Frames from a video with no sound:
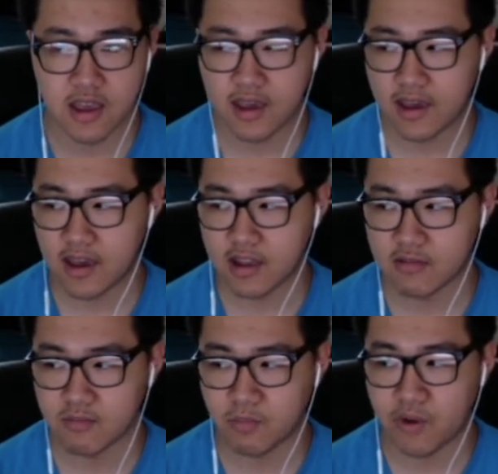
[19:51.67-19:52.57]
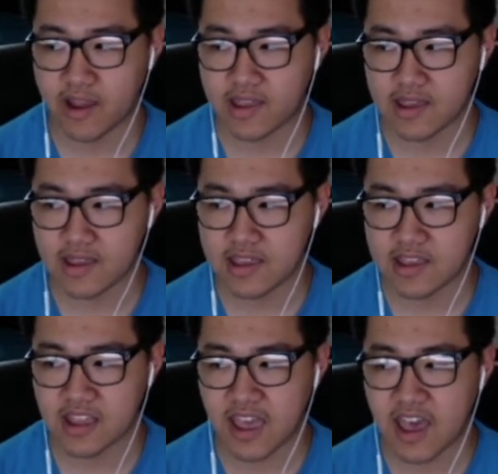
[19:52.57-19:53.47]
and bracket
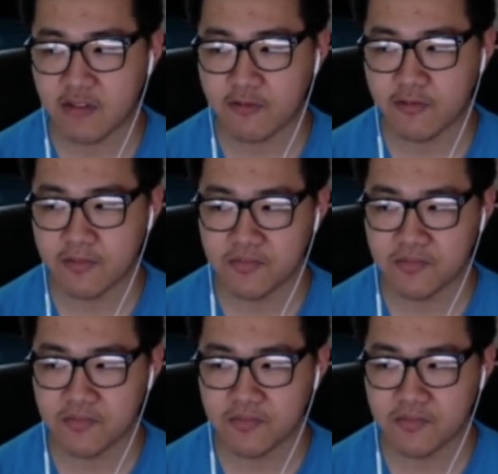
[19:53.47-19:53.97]
EF,